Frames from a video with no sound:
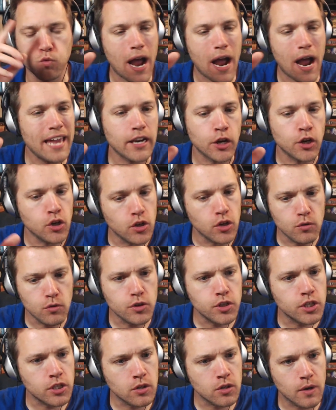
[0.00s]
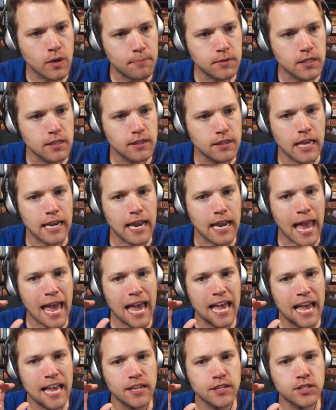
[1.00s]
write a new script that
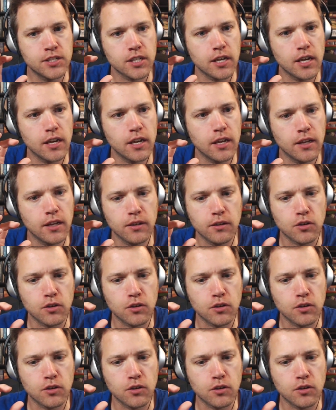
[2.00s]
has